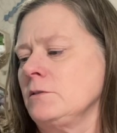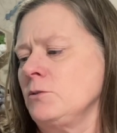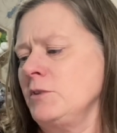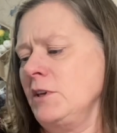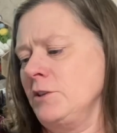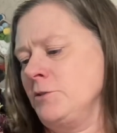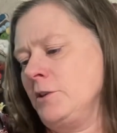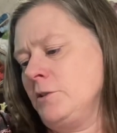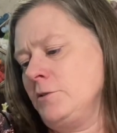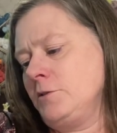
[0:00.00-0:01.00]
Only one hundred
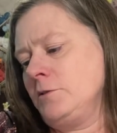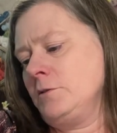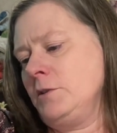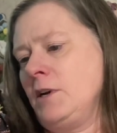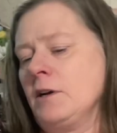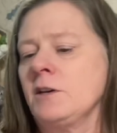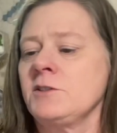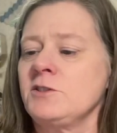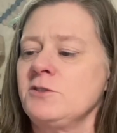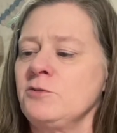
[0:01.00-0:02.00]
yards. Yeah, because
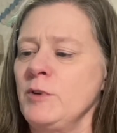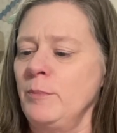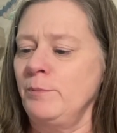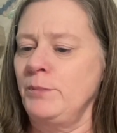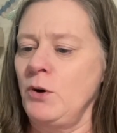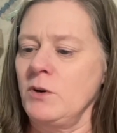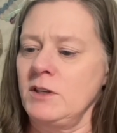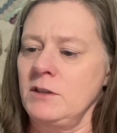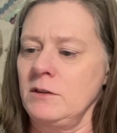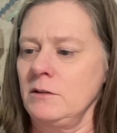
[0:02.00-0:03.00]
it's super
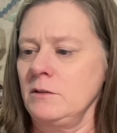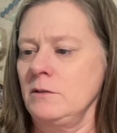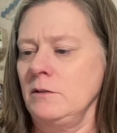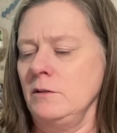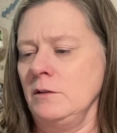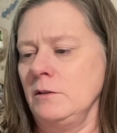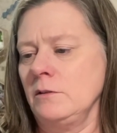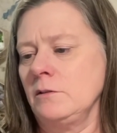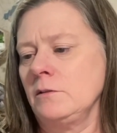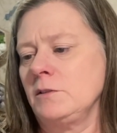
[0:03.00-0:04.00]
bulky.
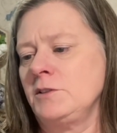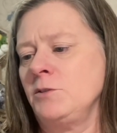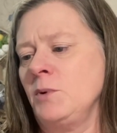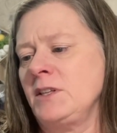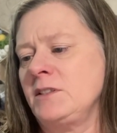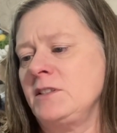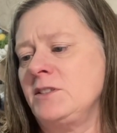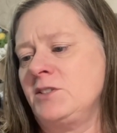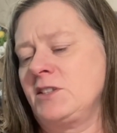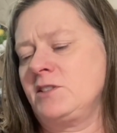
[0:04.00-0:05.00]
A C Y C
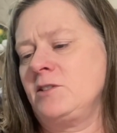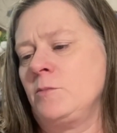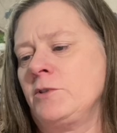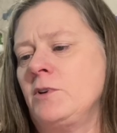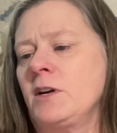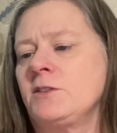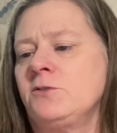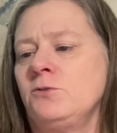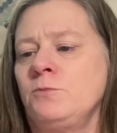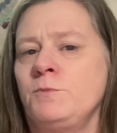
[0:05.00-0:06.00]
six number on it.
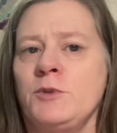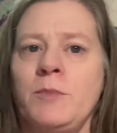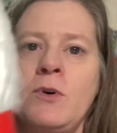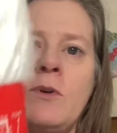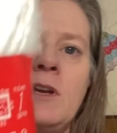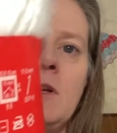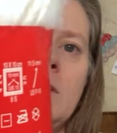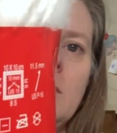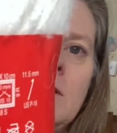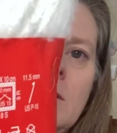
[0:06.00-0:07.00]
Super bulky.
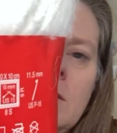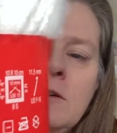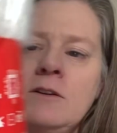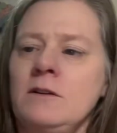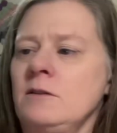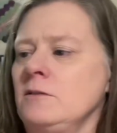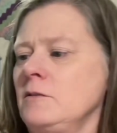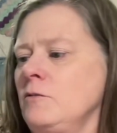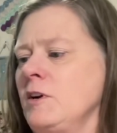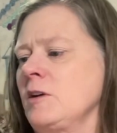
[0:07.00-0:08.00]

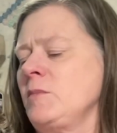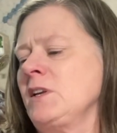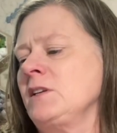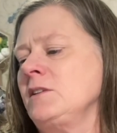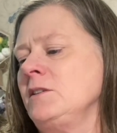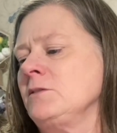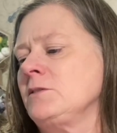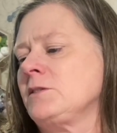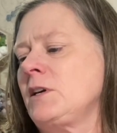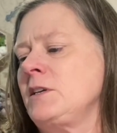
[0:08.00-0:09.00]
Recommended needle
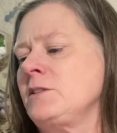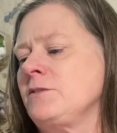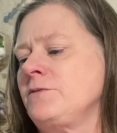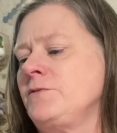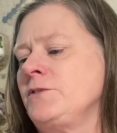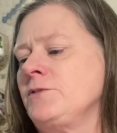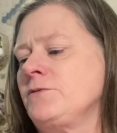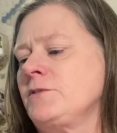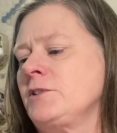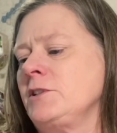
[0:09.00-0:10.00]
size of
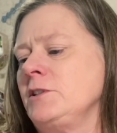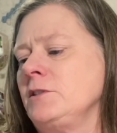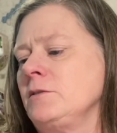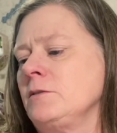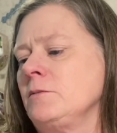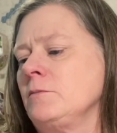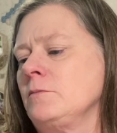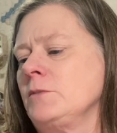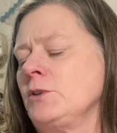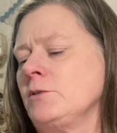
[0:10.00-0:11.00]
fifteen,
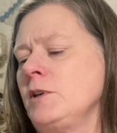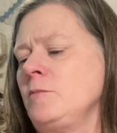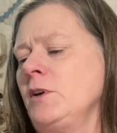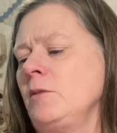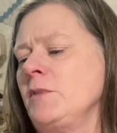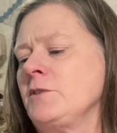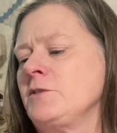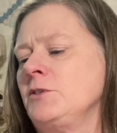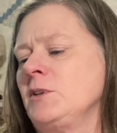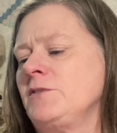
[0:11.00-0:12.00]
no, ten
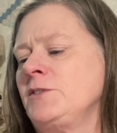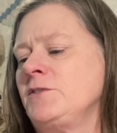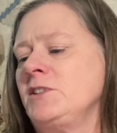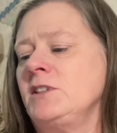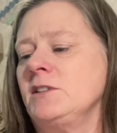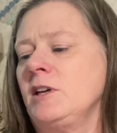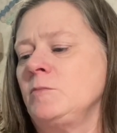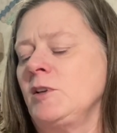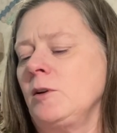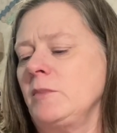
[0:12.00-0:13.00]
millimeters. U S fifteen,
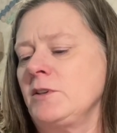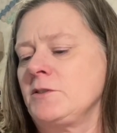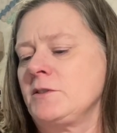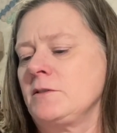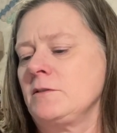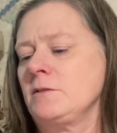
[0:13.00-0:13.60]
ten millimeters.